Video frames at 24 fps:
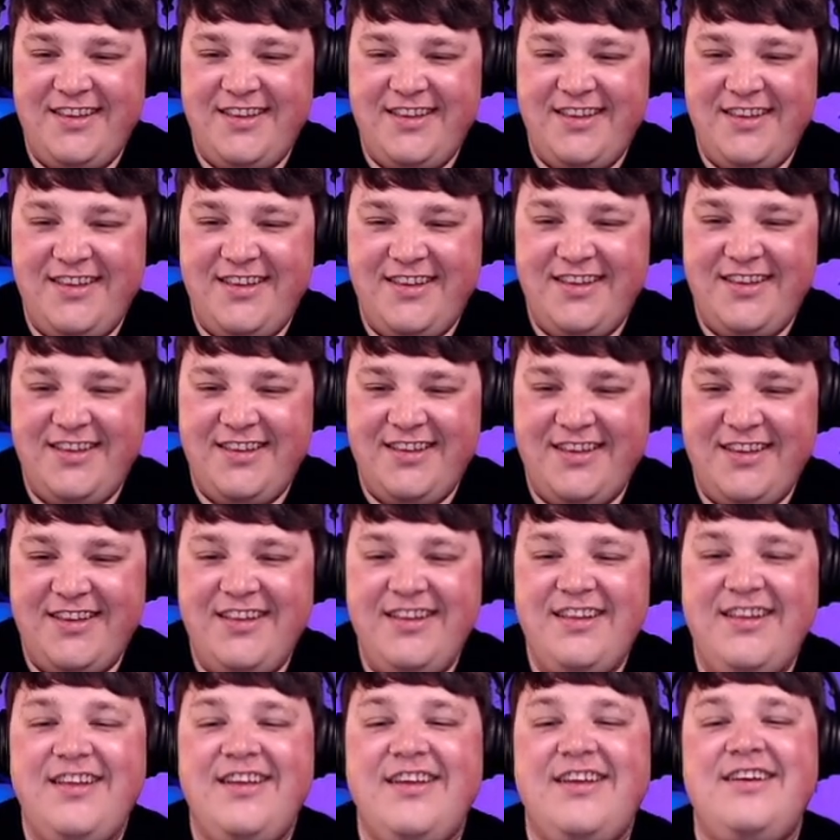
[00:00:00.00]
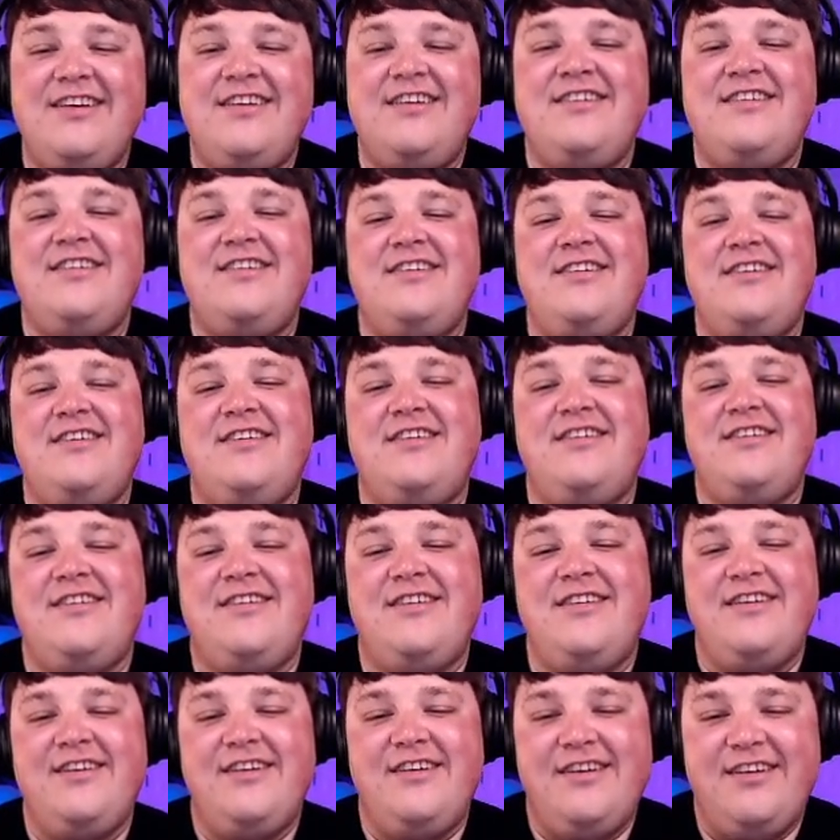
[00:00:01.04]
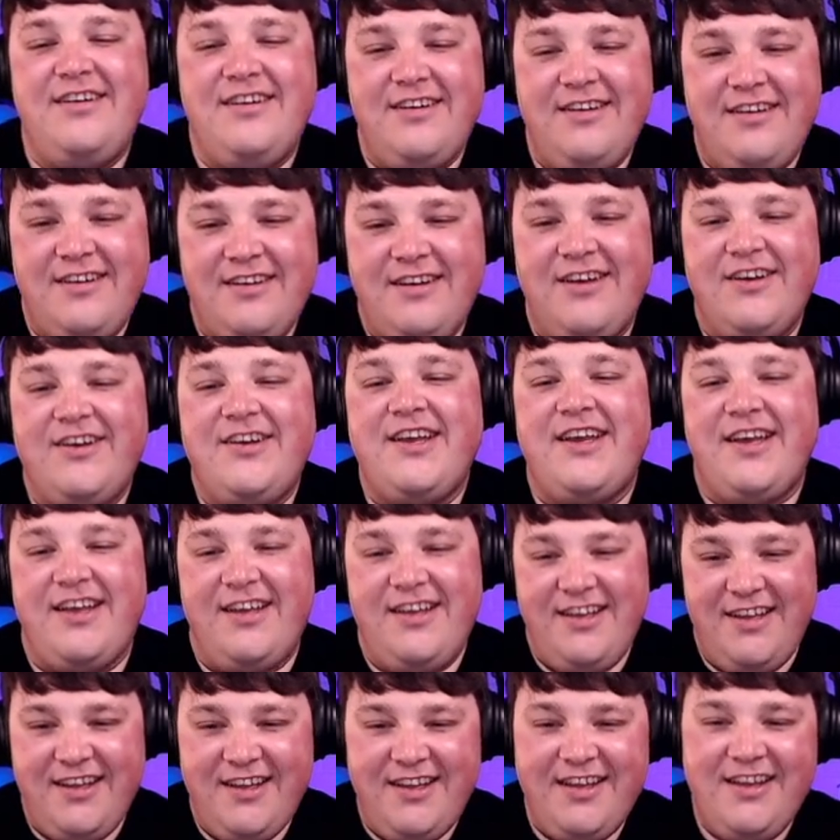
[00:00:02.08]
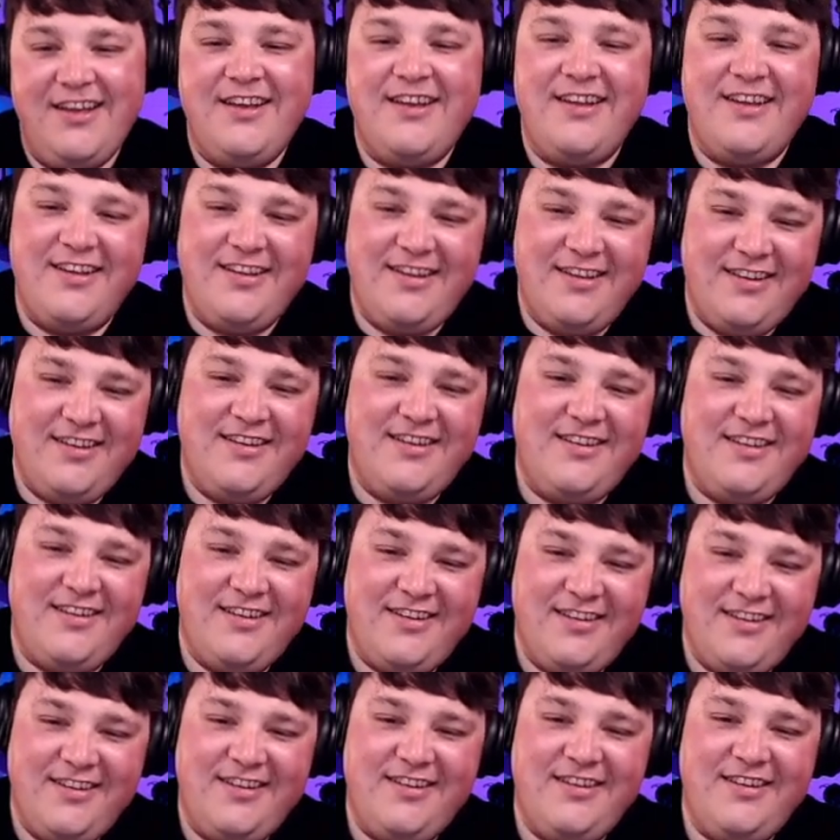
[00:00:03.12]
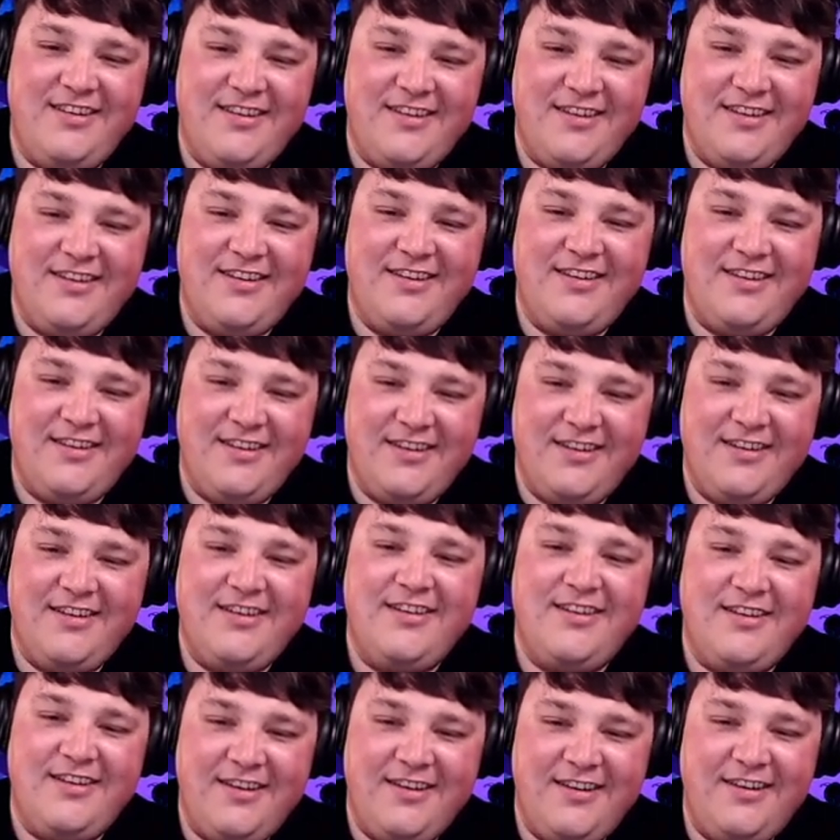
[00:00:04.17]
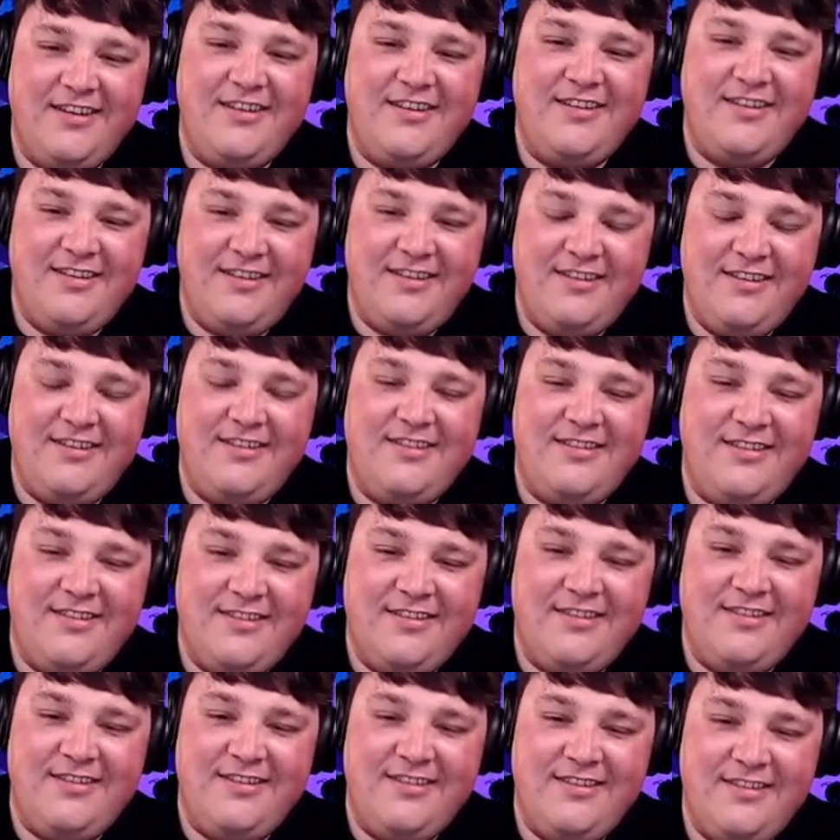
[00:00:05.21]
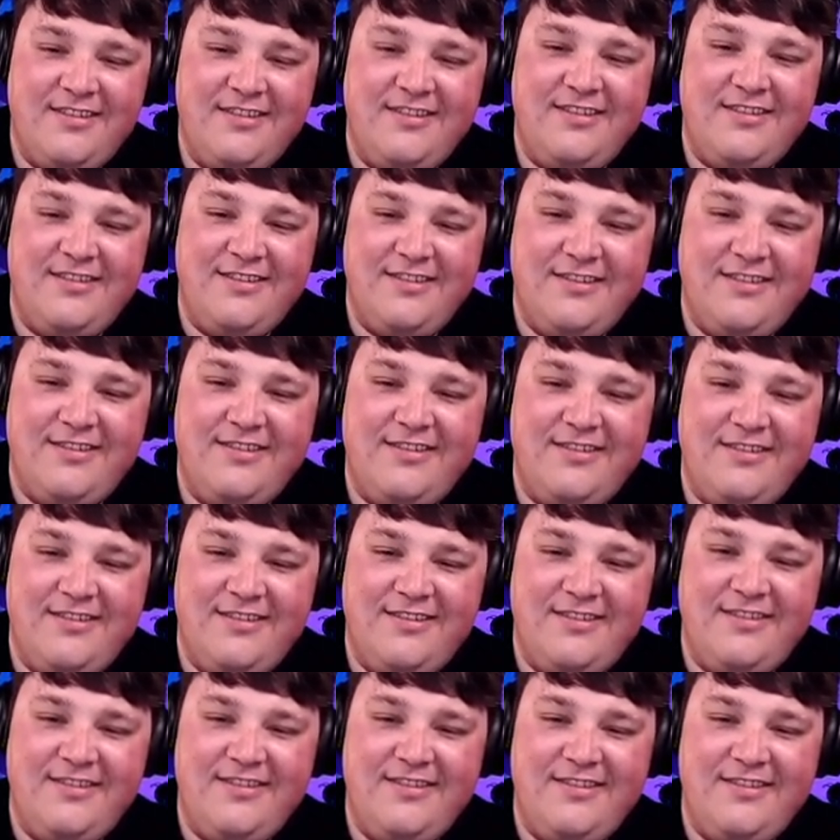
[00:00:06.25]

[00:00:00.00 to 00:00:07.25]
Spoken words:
(not speaking)